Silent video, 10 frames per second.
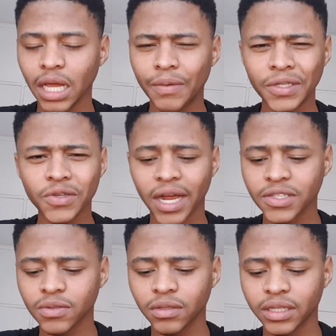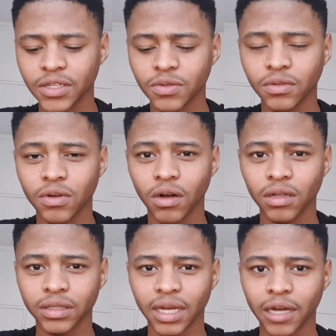I went to high school in a school
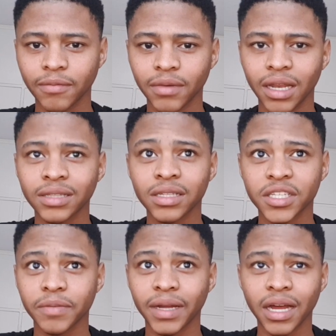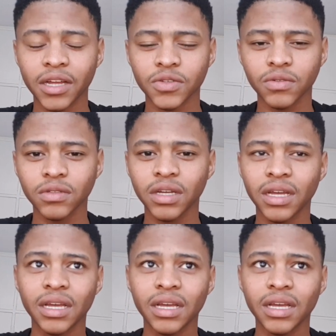called Littleton Manor High School.